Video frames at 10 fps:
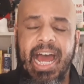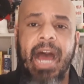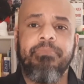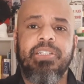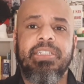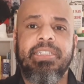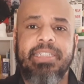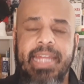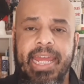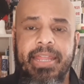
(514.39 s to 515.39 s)
I'm just
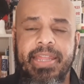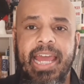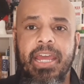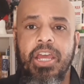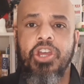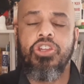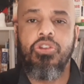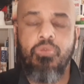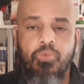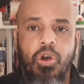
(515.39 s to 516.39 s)
saying that
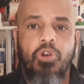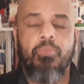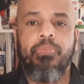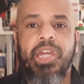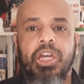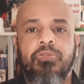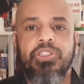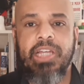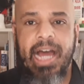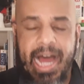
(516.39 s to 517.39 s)
you won't be able
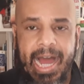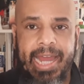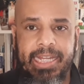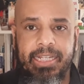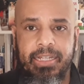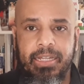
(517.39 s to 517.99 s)
to hide.